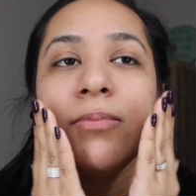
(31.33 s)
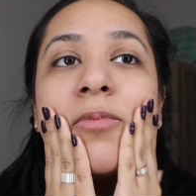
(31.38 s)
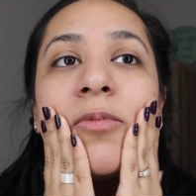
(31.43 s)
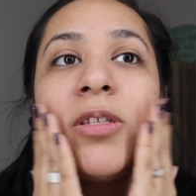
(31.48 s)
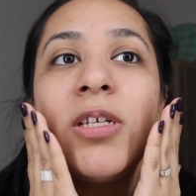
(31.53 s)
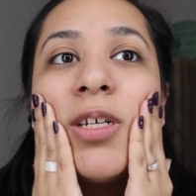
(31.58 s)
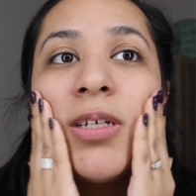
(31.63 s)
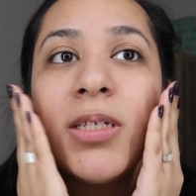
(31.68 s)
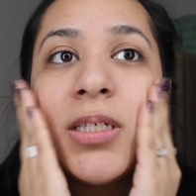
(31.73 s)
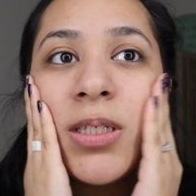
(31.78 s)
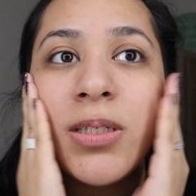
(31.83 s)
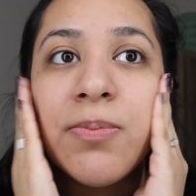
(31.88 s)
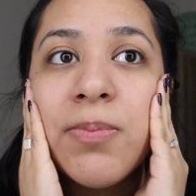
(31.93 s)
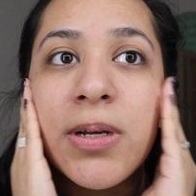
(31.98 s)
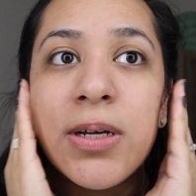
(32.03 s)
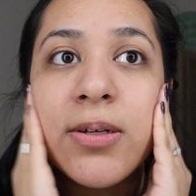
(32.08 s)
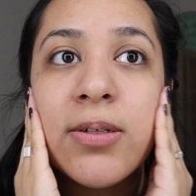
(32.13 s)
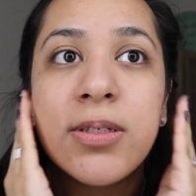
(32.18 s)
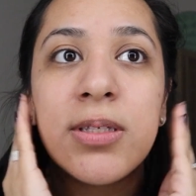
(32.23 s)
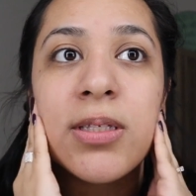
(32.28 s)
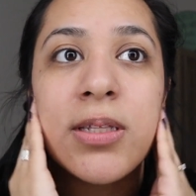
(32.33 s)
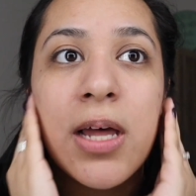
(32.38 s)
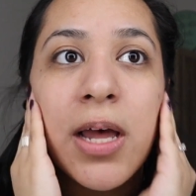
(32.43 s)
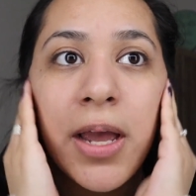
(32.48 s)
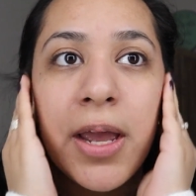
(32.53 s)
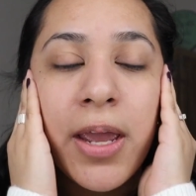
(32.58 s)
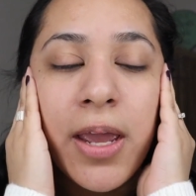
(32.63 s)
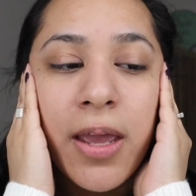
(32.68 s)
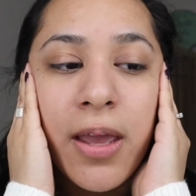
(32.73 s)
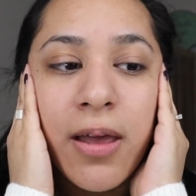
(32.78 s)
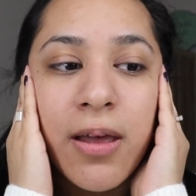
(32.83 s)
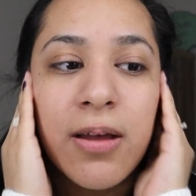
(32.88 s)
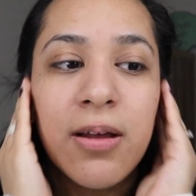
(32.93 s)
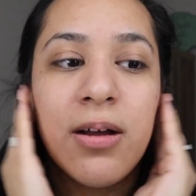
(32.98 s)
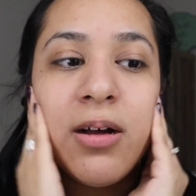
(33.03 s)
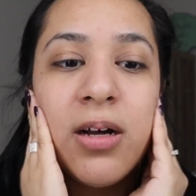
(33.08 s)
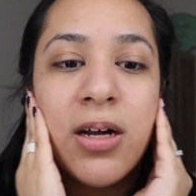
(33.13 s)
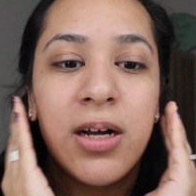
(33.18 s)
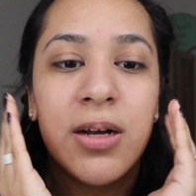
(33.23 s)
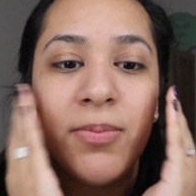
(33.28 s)
This smells like,
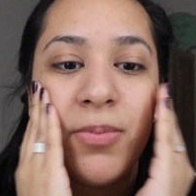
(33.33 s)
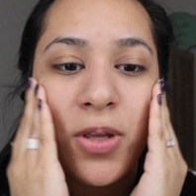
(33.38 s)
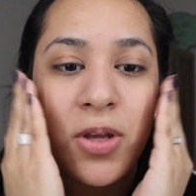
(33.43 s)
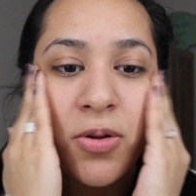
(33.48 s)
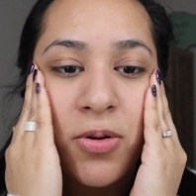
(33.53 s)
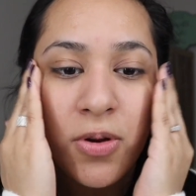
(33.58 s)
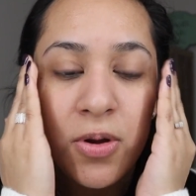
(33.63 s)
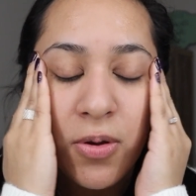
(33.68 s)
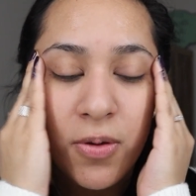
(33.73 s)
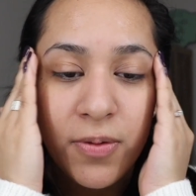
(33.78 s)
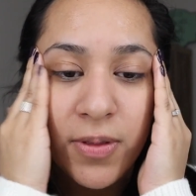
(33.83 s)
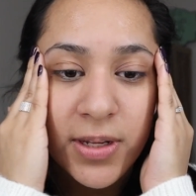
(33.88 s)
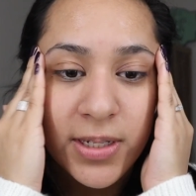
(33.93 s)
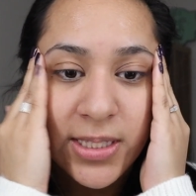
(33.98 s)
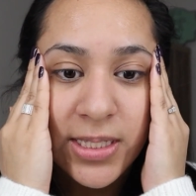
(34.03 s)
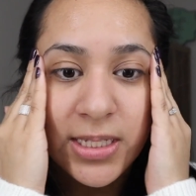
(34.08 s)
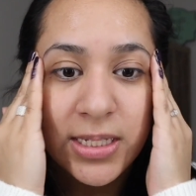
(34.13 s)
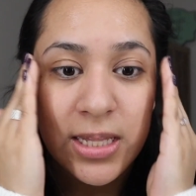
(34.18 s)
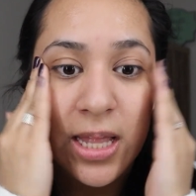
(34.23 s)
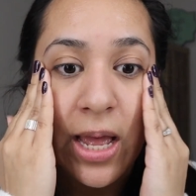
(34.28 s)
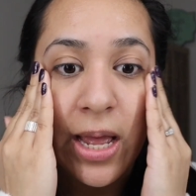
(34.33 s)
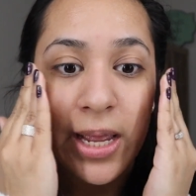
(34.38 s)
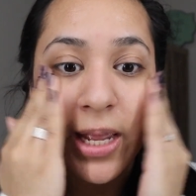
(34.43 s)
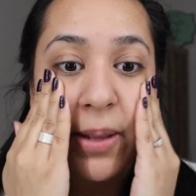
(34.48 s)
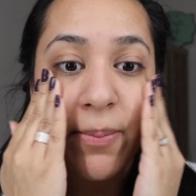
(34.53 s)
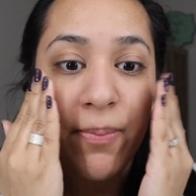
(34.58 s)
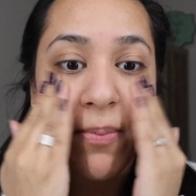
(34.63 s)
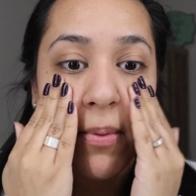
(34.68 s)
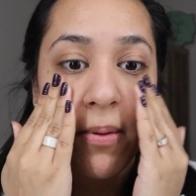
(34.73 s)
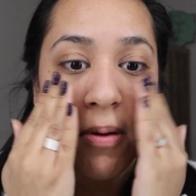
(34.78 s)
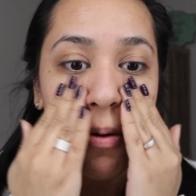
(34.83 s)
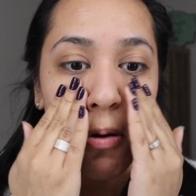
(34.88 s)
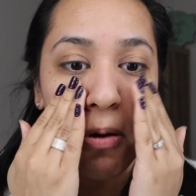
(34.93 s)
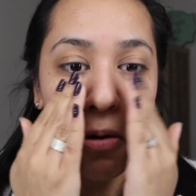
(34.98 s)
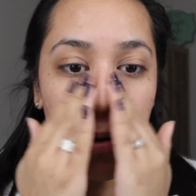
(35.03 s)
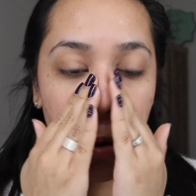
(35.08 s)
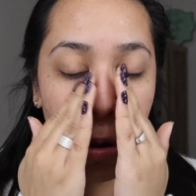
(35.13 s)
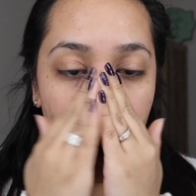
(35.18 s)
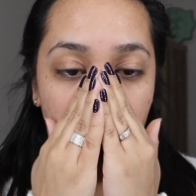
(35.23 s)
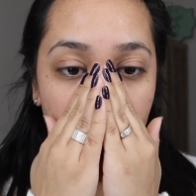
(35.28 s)
you know the slime
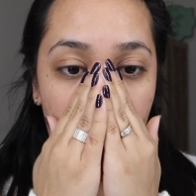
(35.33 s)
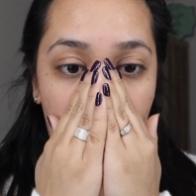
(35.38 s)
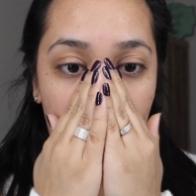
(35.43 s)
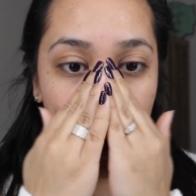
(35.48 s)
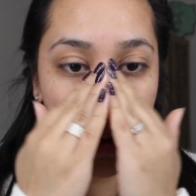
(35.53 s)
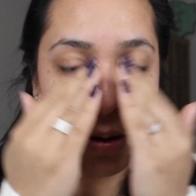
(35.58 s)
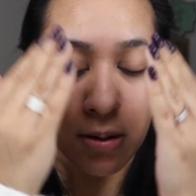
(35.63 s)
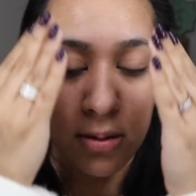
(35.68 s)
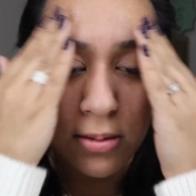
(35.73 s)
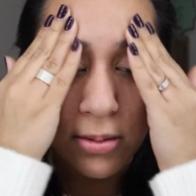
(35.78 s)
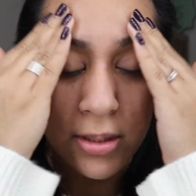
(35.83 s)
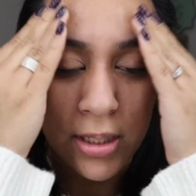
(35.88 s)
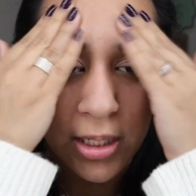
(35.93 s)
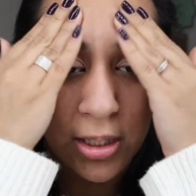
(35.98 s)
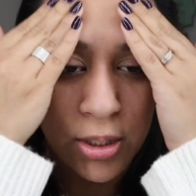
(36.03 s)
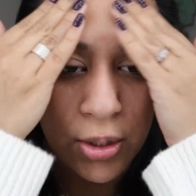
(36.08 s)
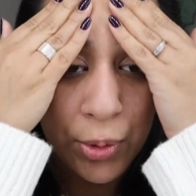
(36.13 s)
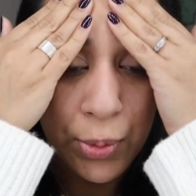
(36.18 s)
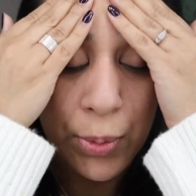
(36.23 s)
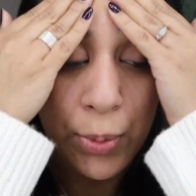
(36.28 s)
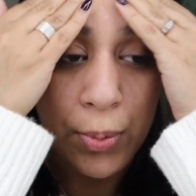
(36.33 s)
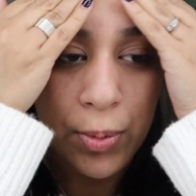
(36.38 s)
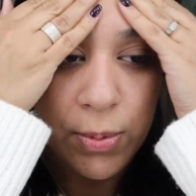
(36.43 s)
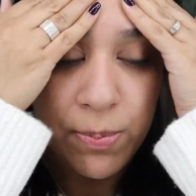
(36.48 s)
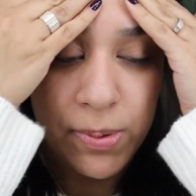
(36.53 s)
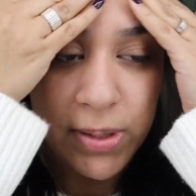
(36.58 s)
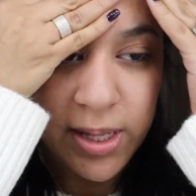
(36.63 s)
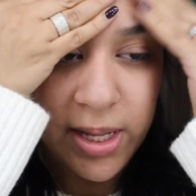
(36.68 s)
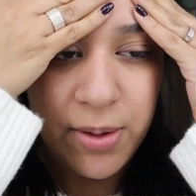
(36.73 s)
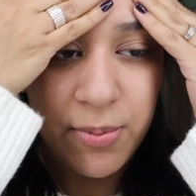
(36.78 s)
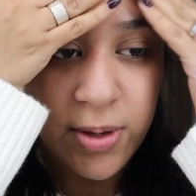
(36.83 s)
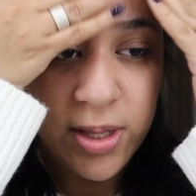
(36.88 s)
that you would play